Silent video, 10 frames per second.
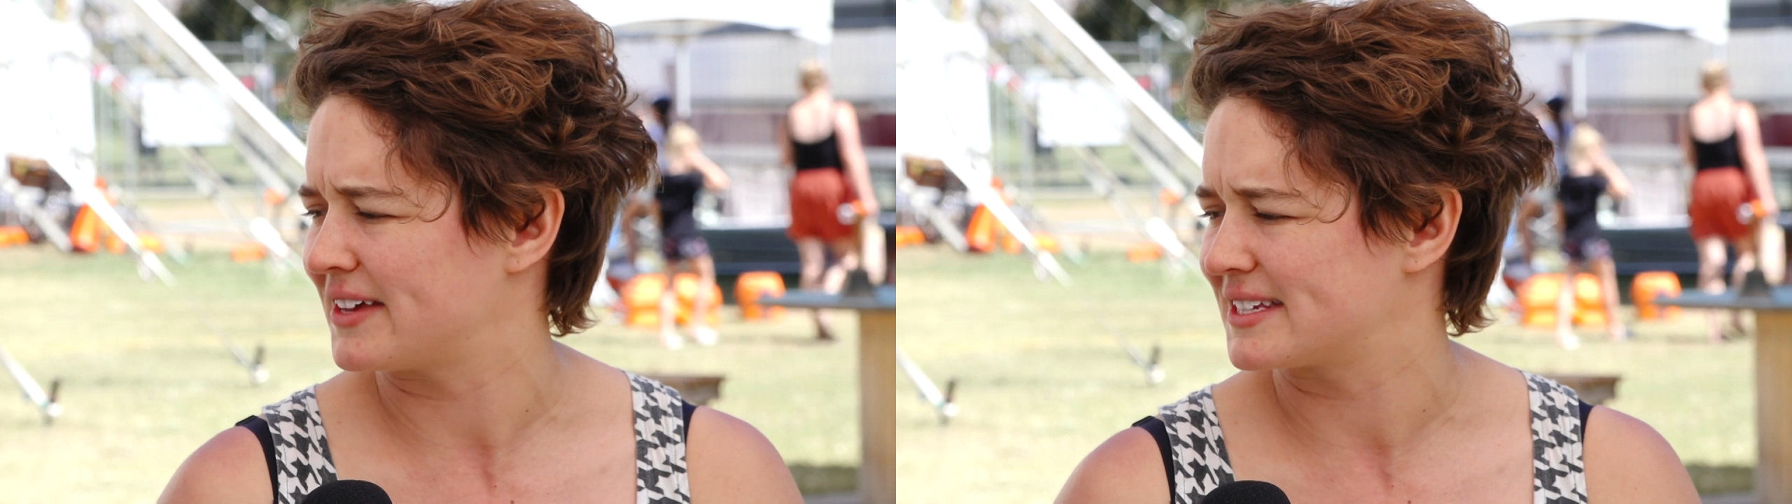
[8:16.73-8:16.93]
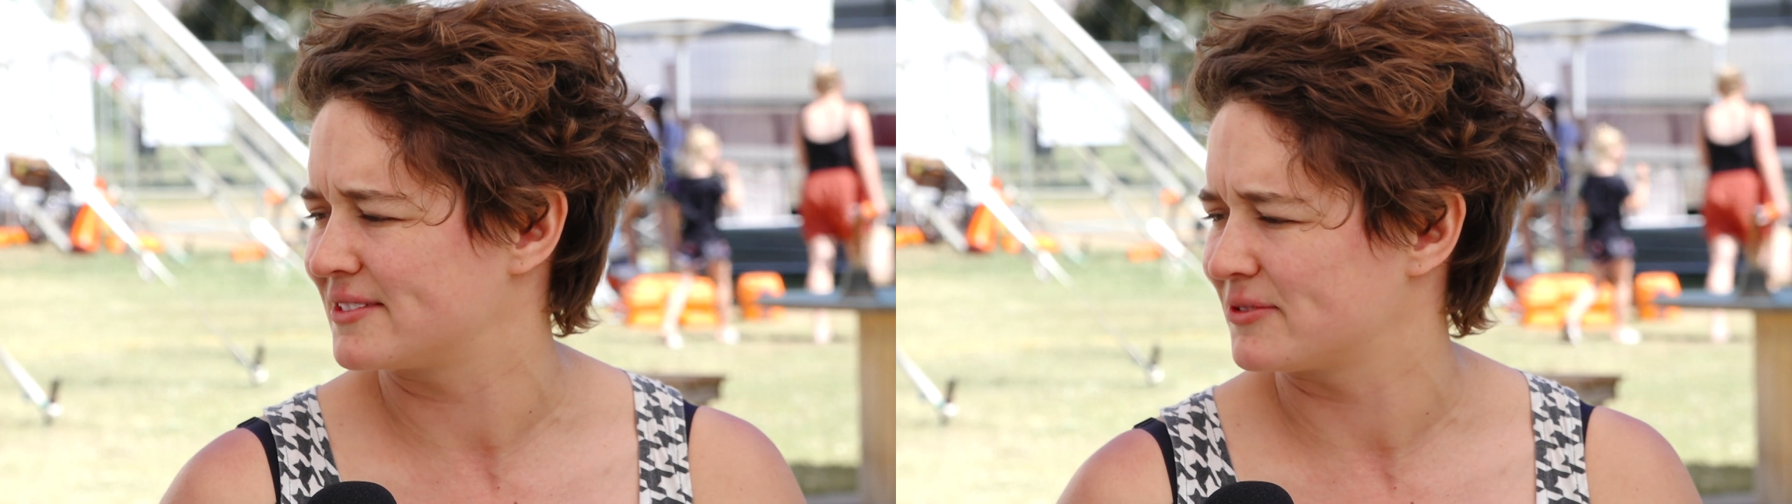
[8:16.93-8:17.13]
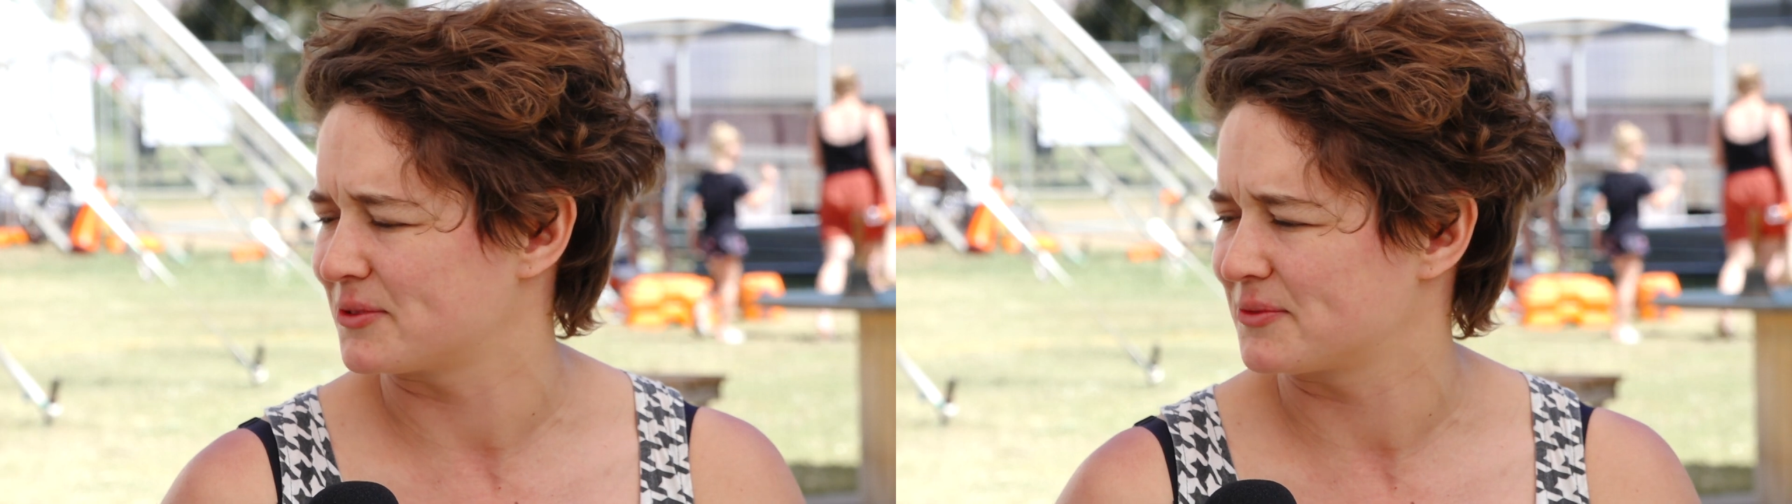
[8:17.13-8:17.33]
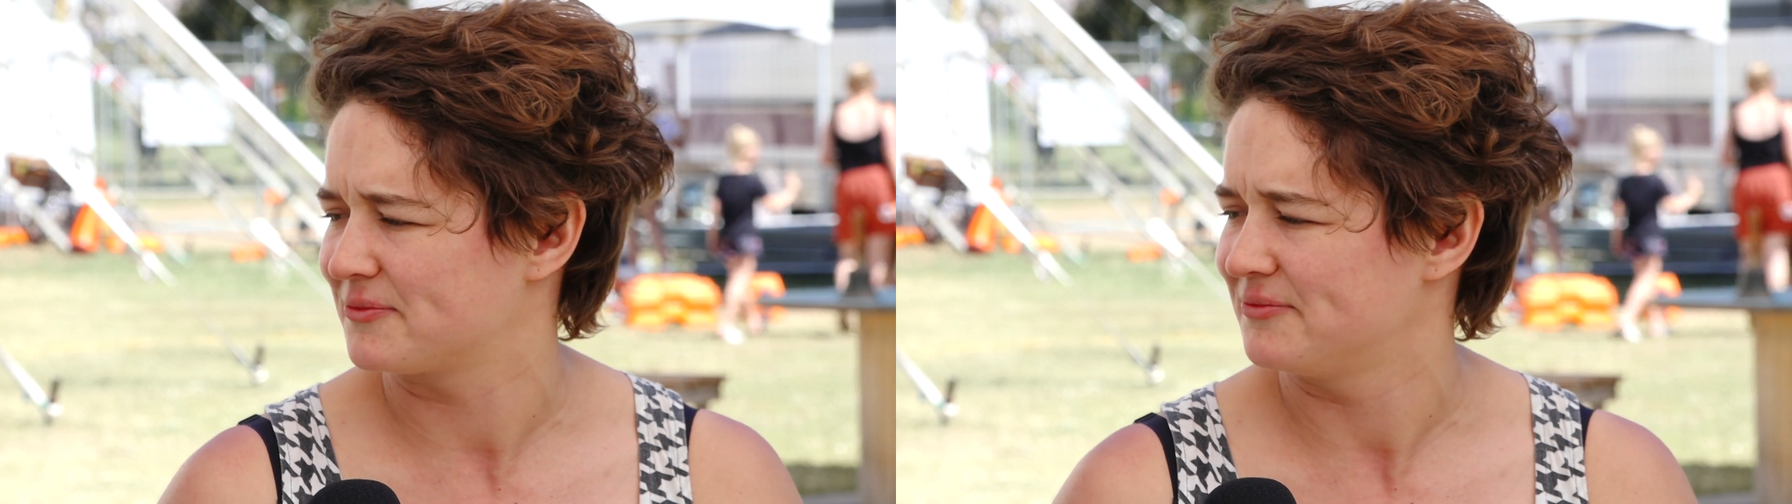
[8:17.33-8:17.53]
festival